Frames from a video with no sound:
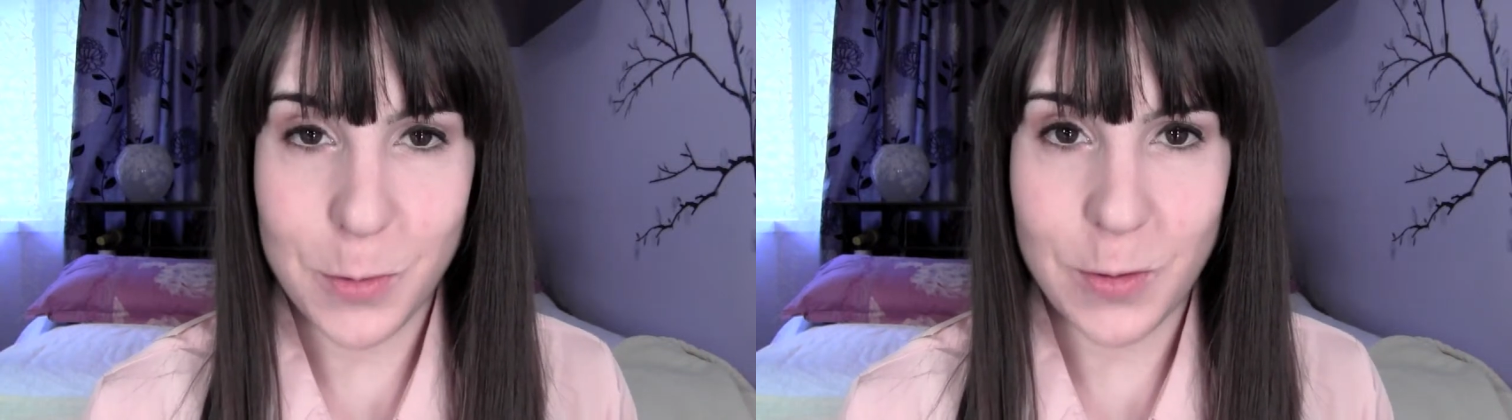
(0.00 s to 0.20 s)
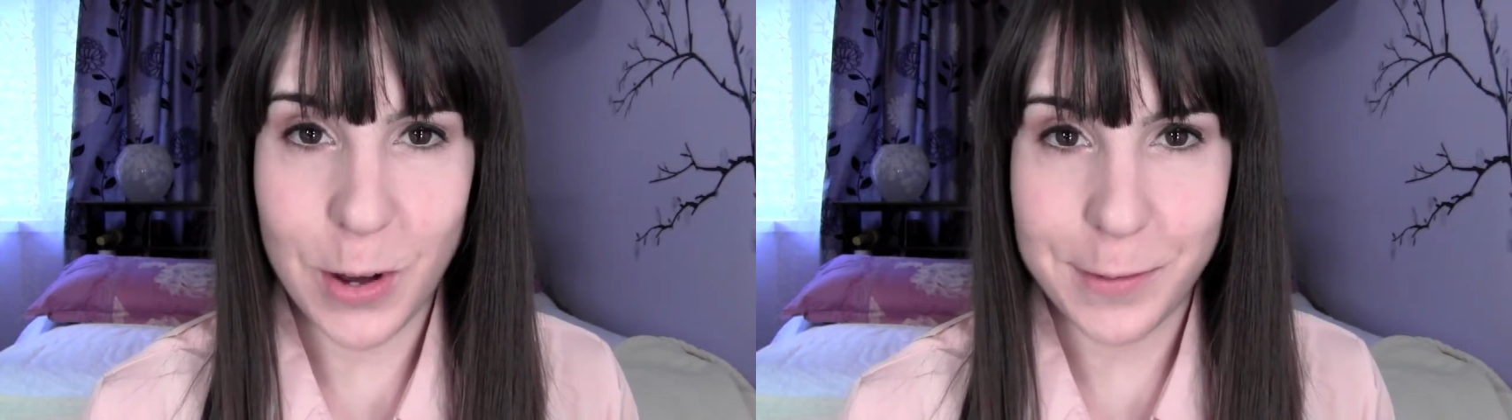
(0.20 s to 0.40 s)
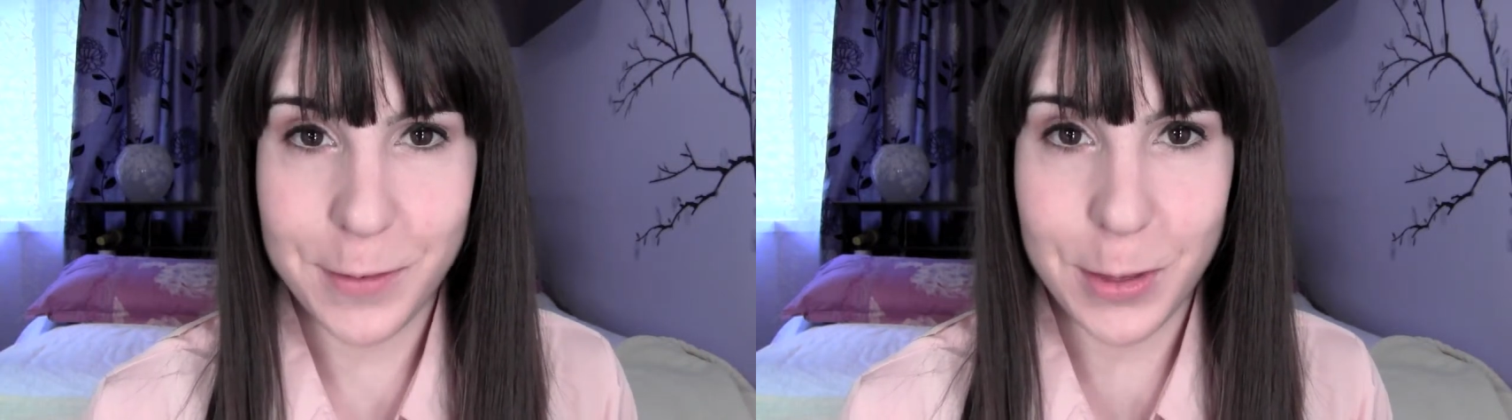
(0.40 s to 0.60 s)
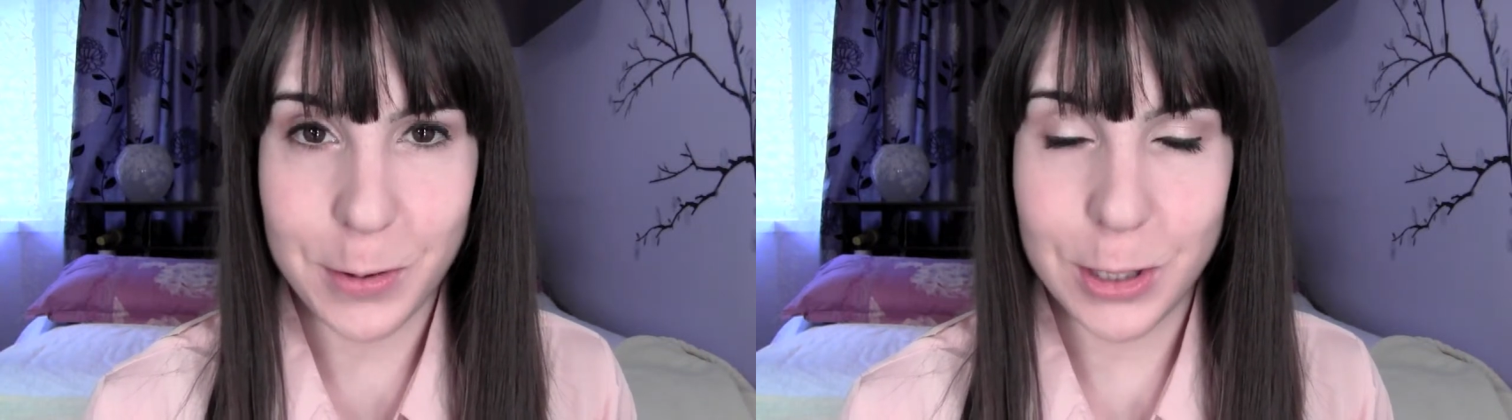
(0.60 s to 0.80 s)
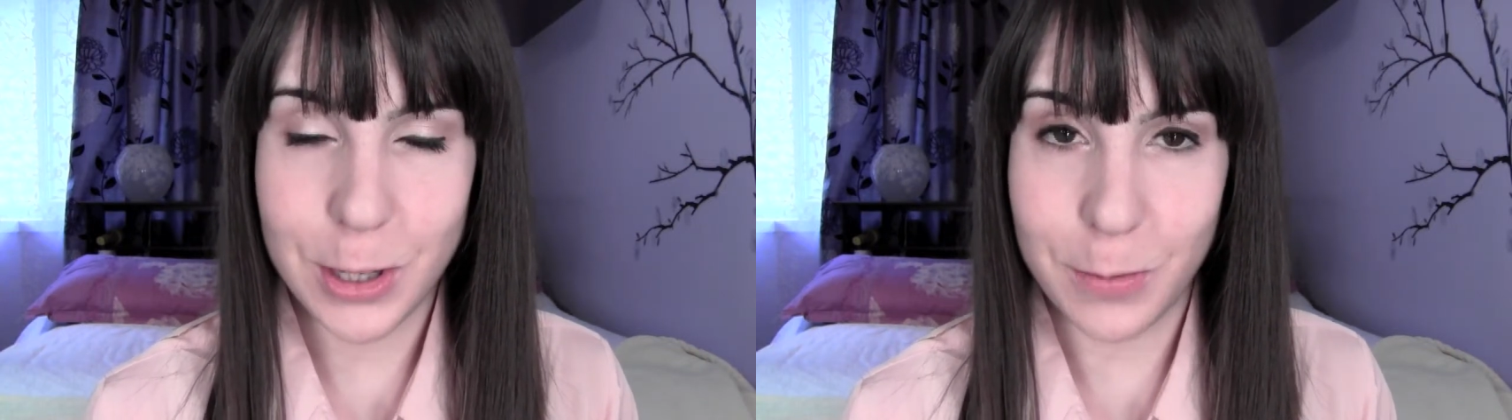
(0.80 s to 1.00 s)
to move on
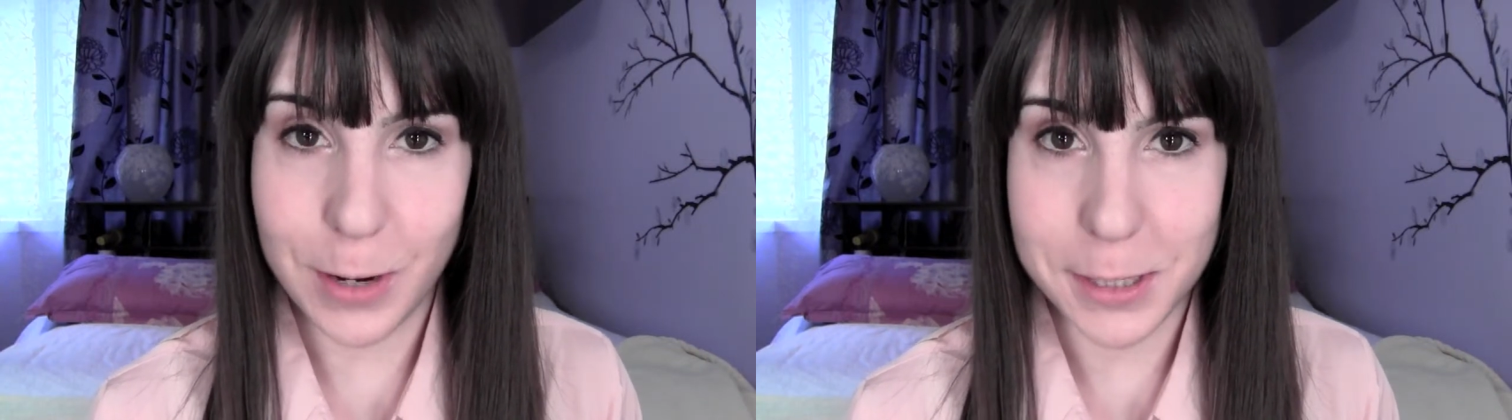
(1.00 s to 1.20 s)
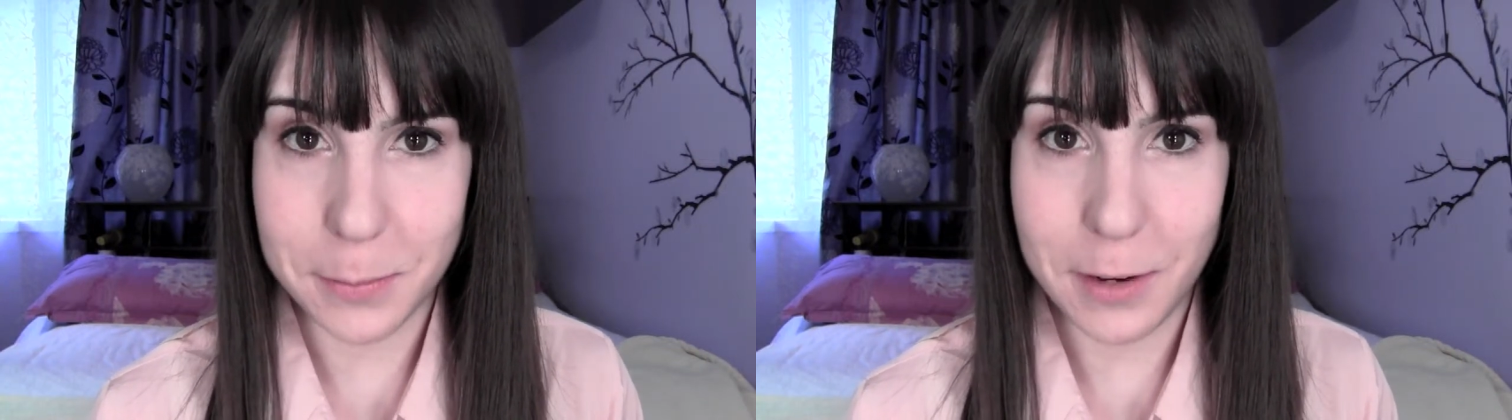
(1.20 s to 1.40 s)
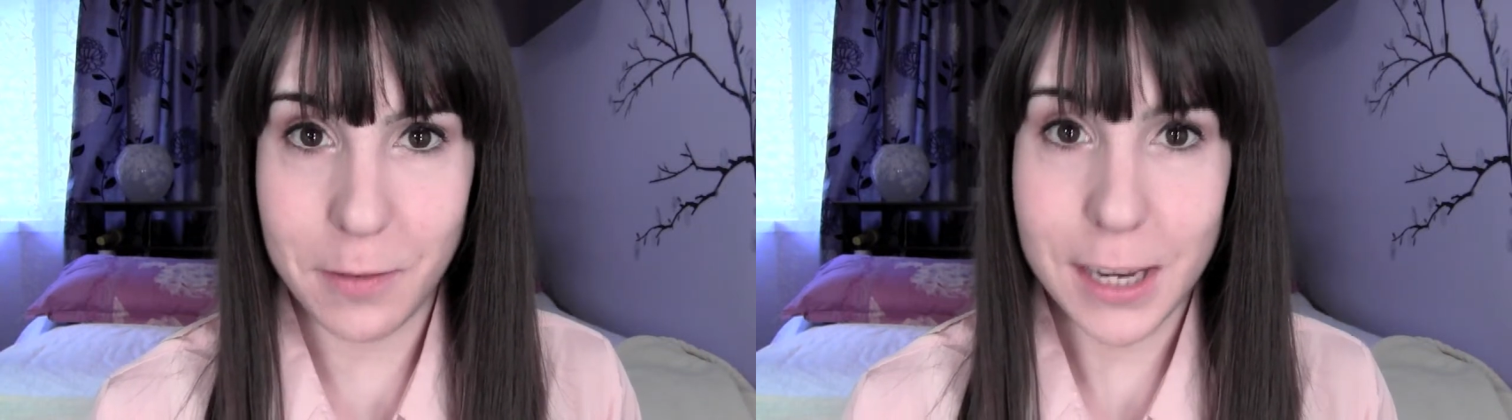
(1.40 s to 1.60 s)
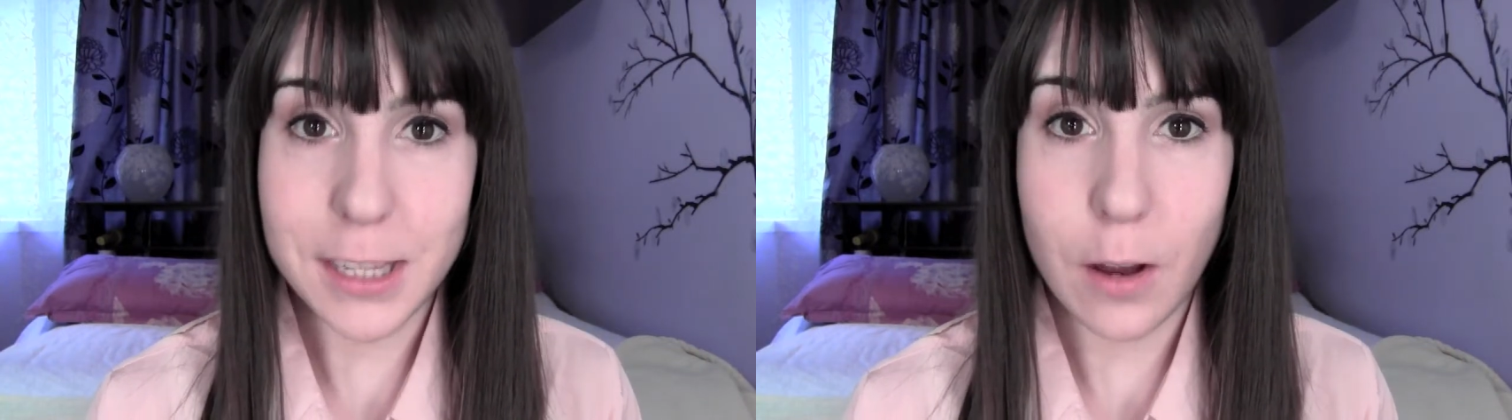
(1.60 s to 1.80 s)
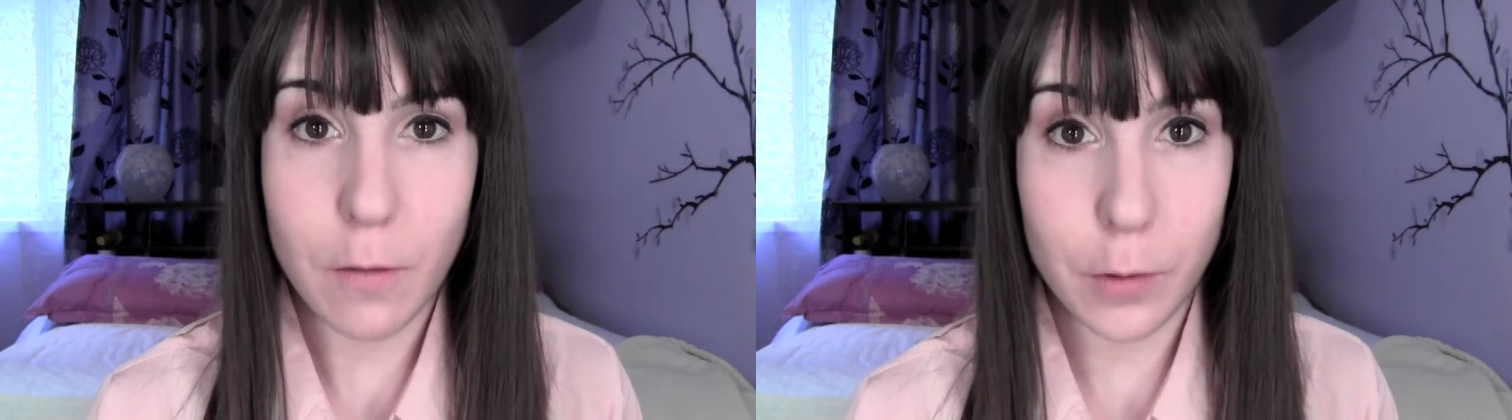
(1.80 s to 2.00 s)
to the rest of my face.